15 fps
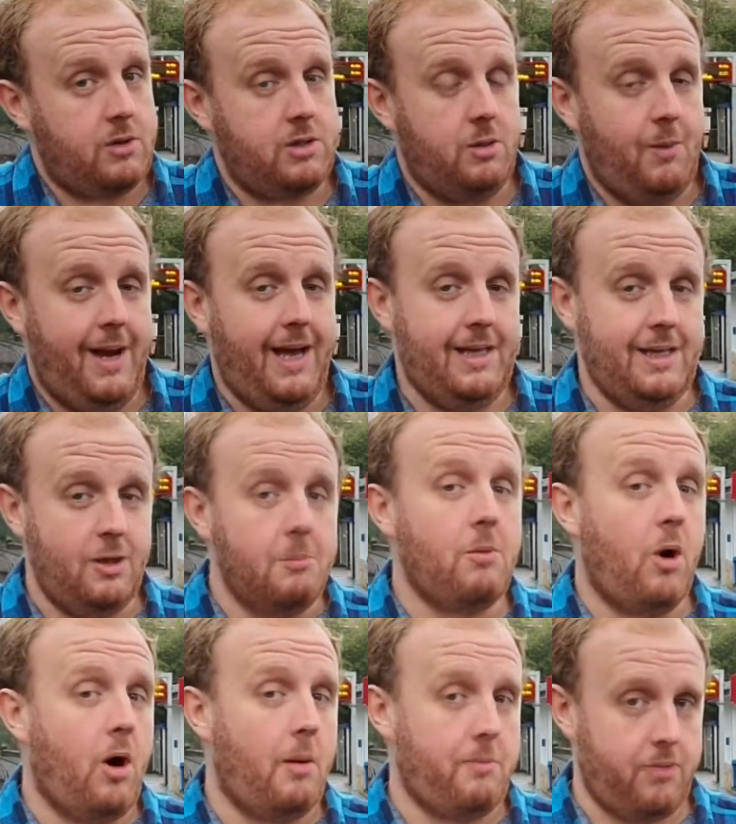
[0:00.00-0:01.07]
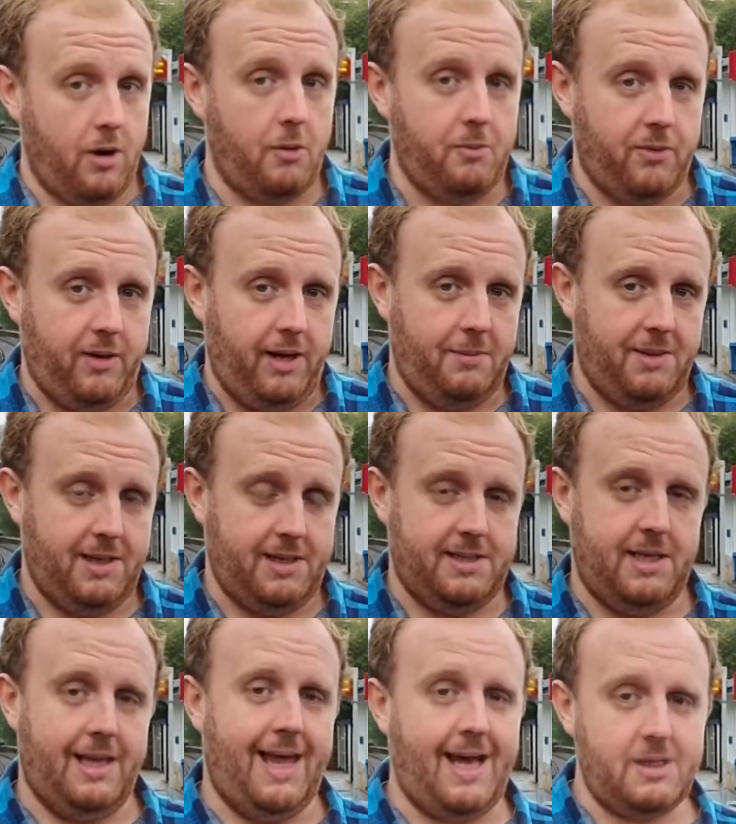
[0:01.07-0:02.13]
somewhere a little more appropriate
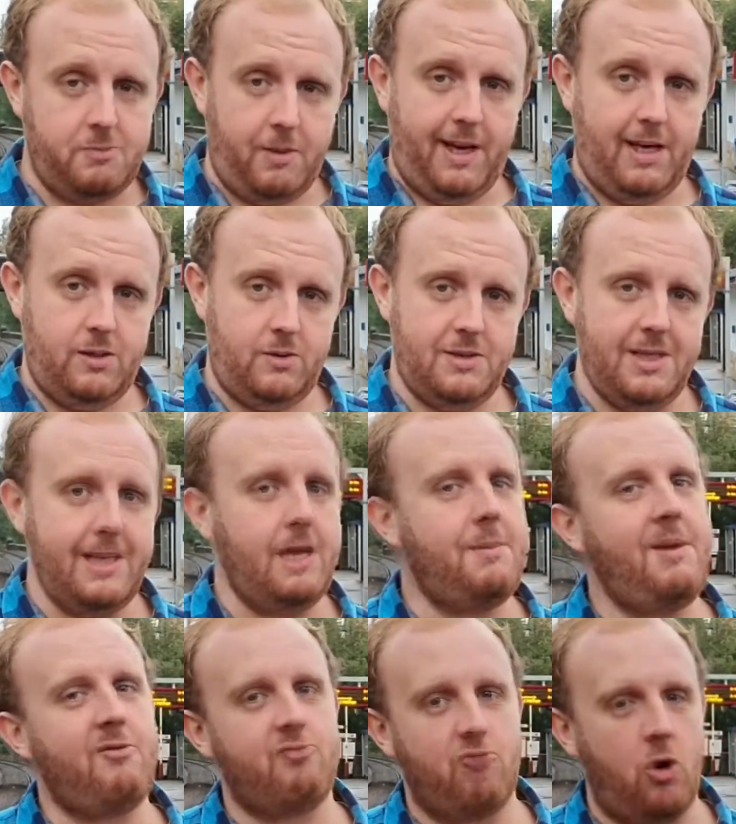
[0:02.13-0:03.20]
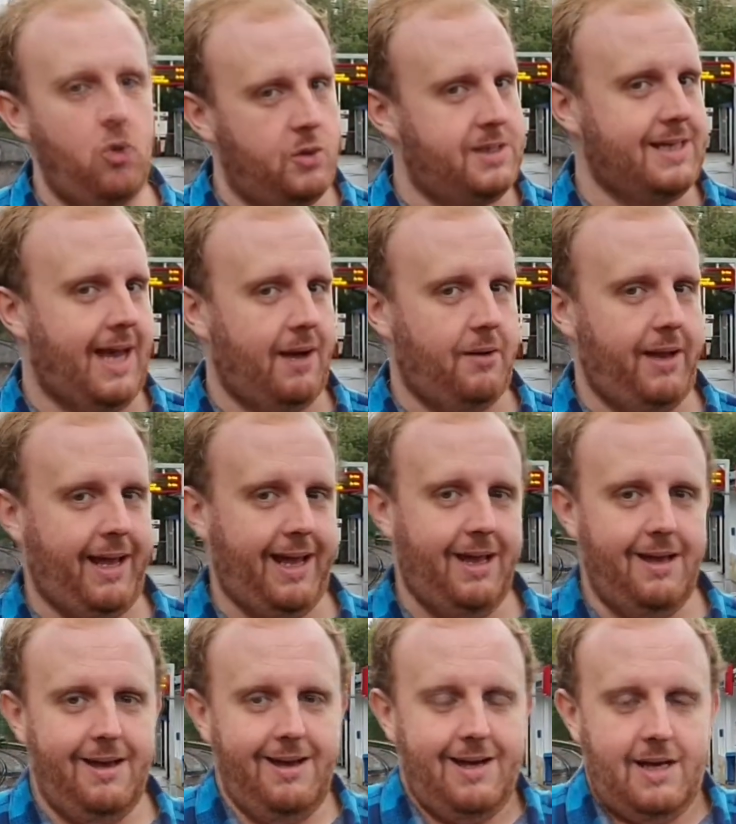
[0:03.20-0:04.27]
because the last place was a little bit rude sounding.
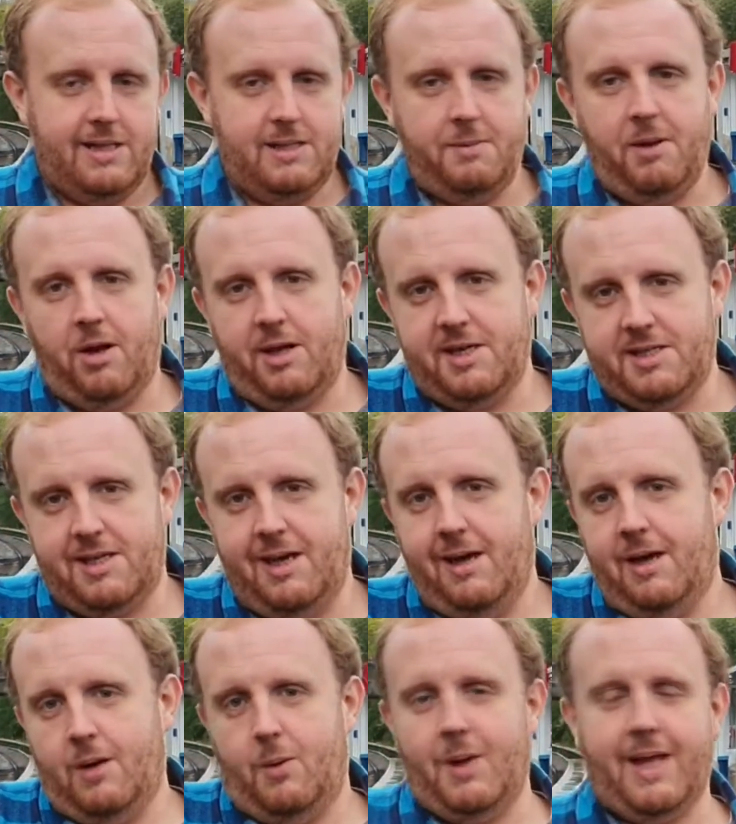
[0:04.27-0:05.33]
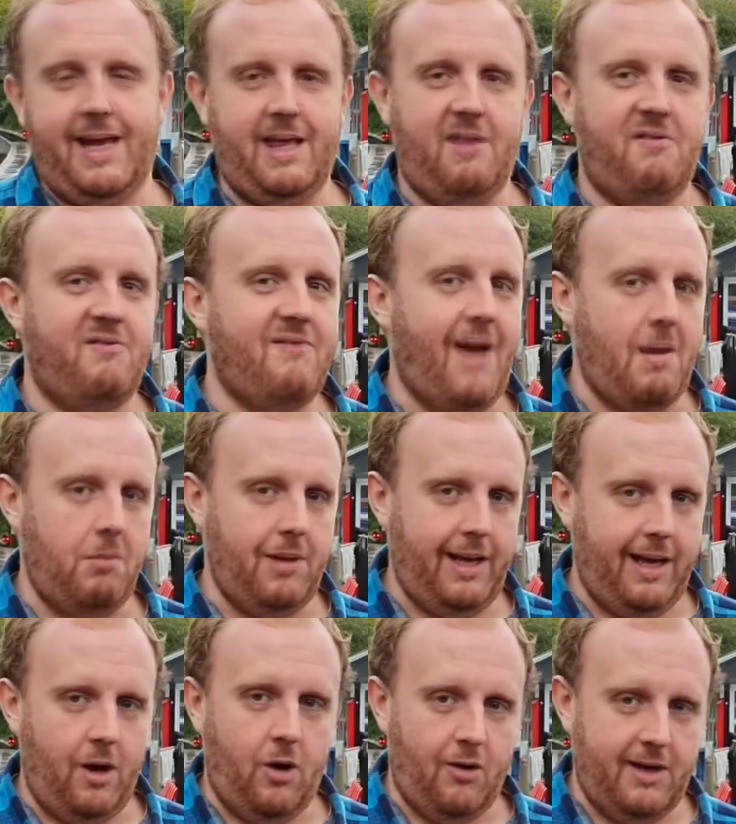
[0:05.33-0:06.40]
But to be honest, we like the
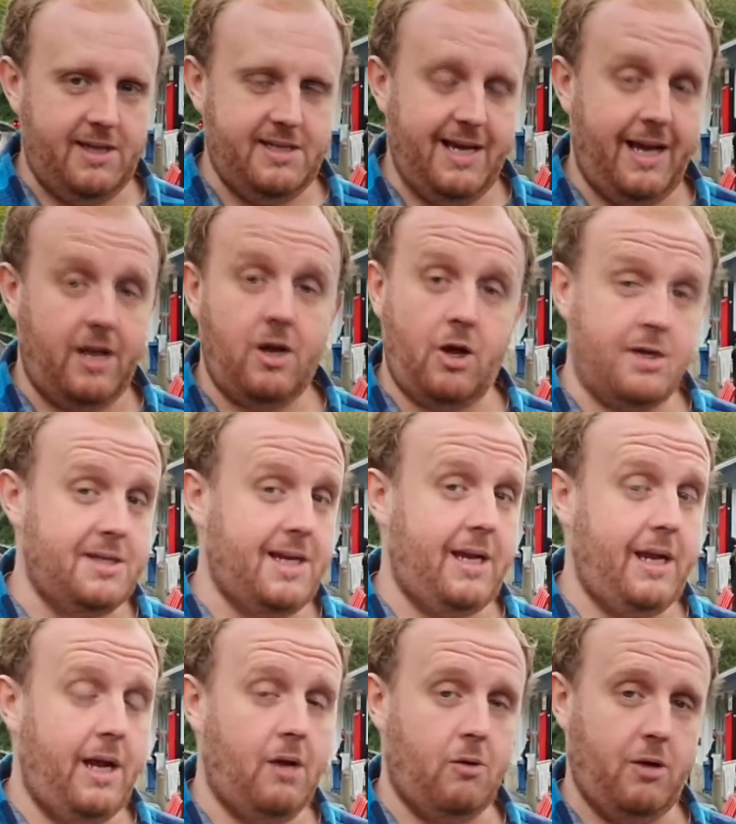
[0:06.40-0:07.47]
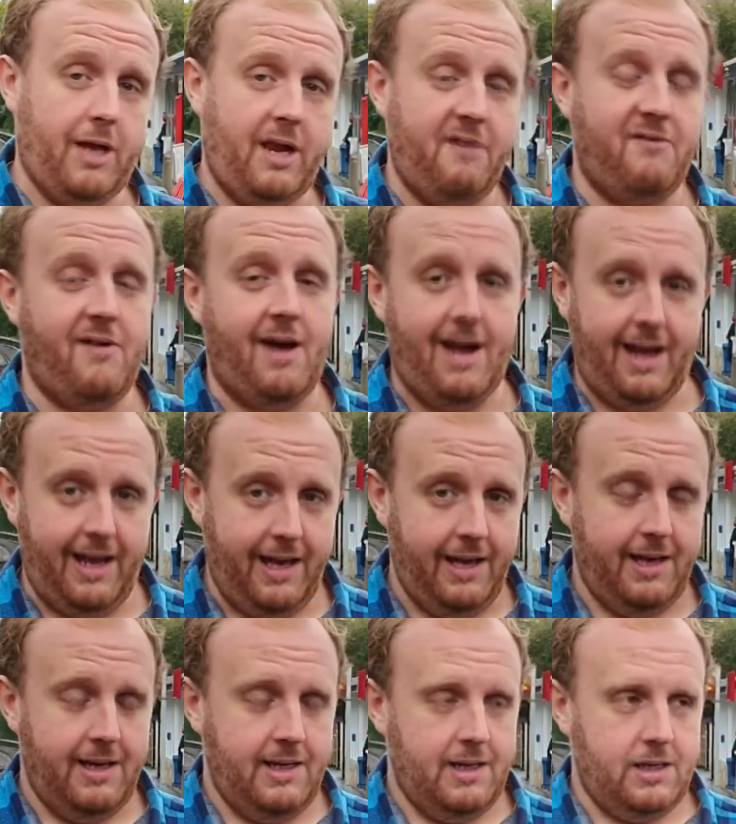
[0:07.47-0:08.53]
family orientated content here on NFI,
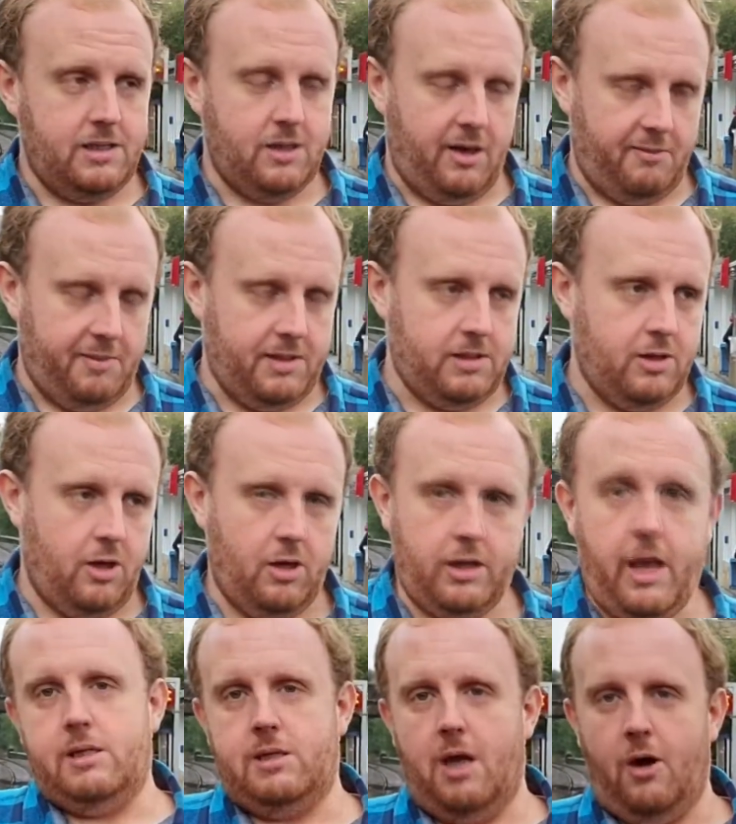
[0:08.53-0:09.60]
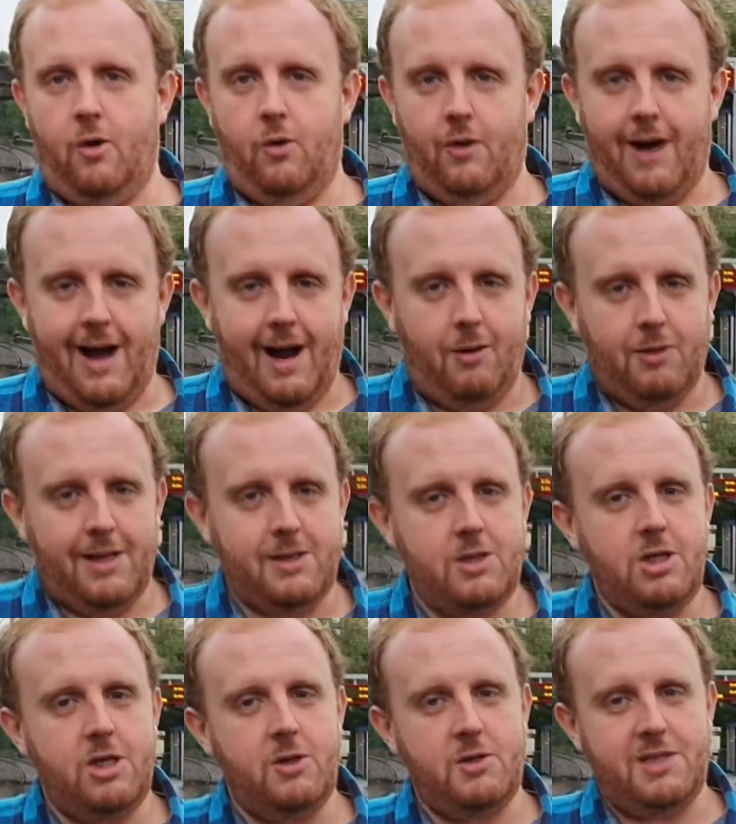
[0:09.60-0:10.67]
so I've been told. So I will
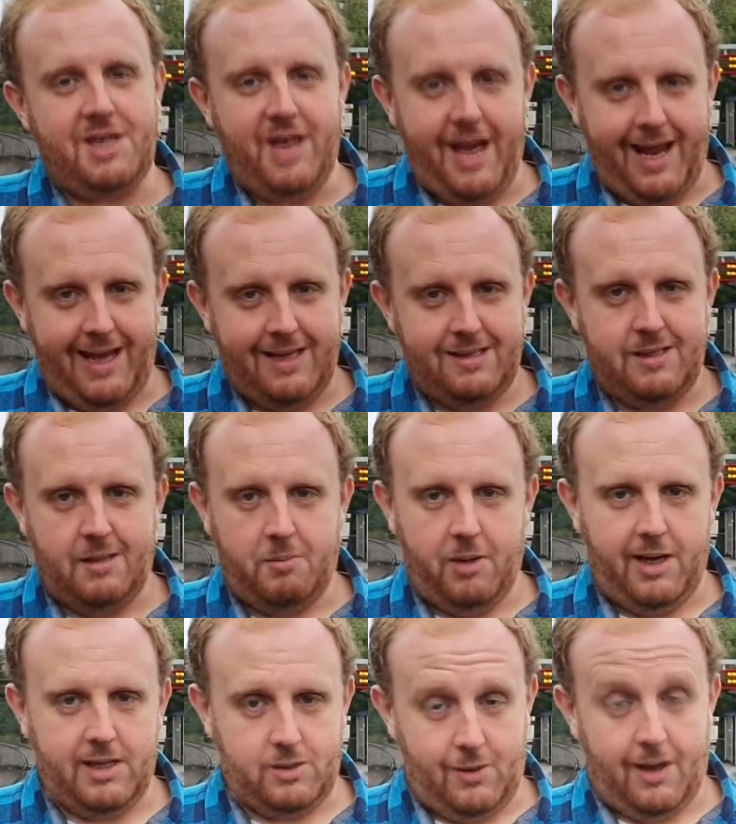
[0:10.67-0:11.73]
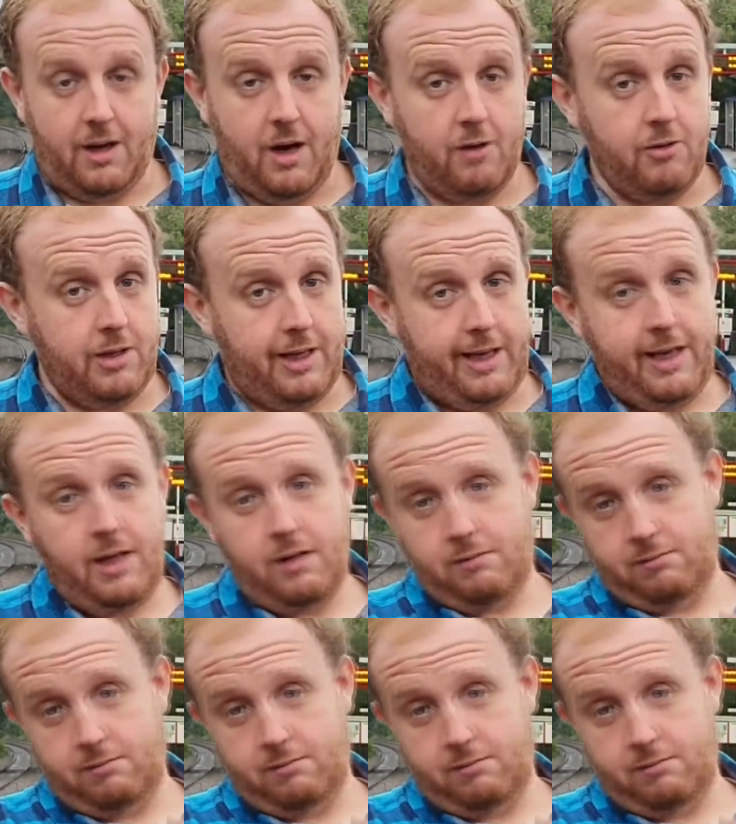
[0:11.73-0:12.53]
introduce you today to the place we are currently.